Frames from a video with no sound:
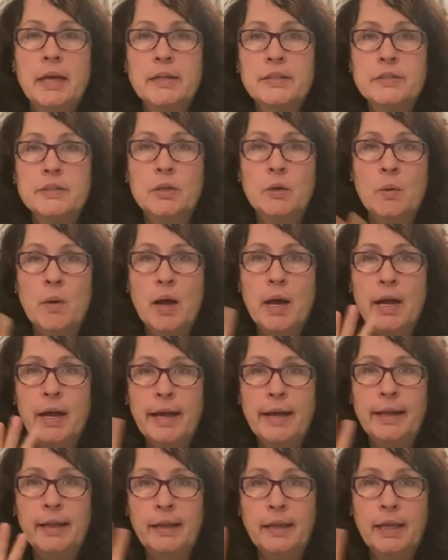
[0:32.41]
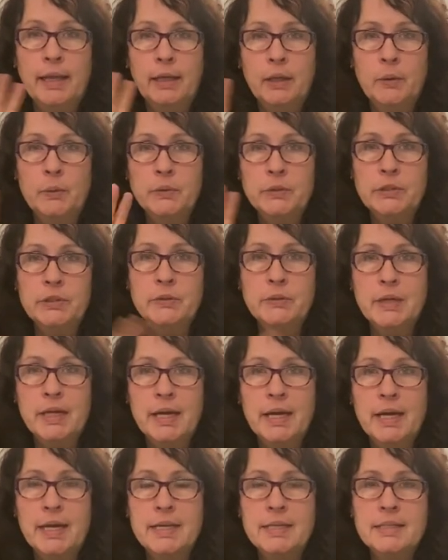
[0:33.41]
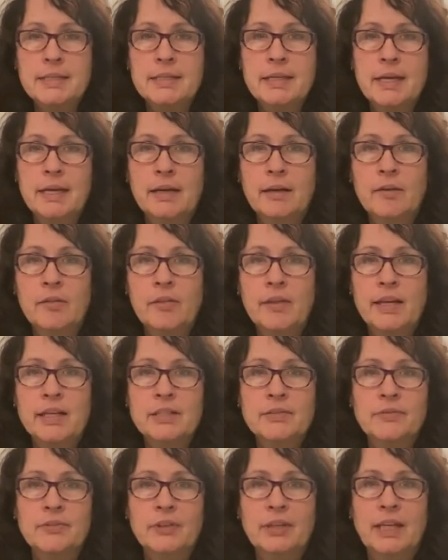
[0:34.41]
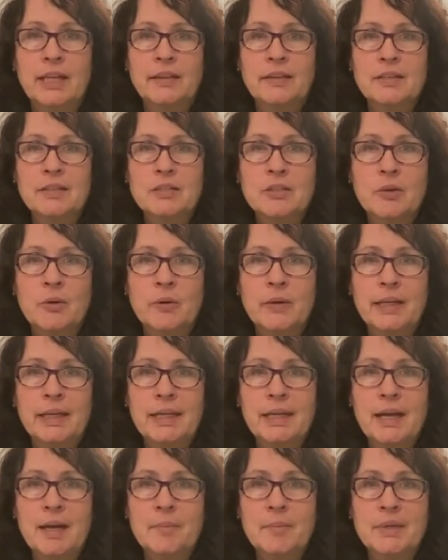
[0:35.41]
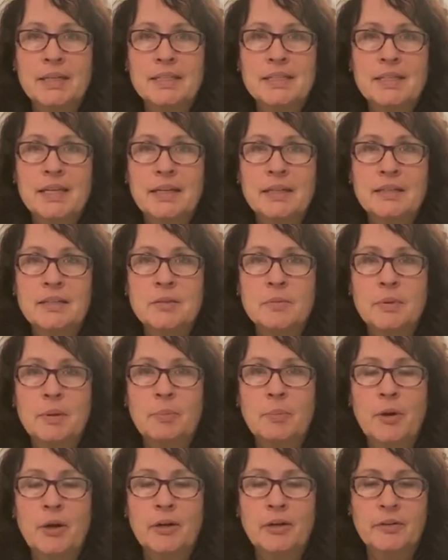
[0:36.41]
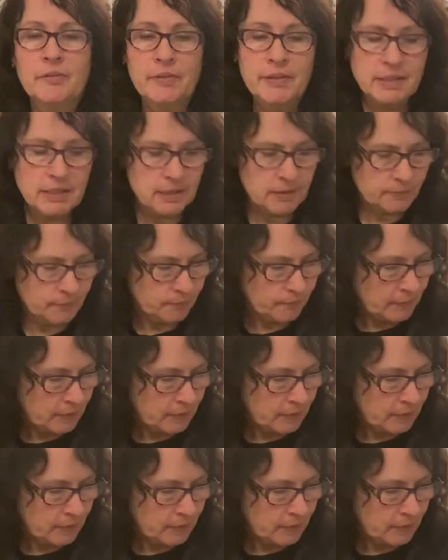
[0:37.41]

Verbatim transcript: So hello to you guys, and thanks for getting this going. I'm excited to be part of it.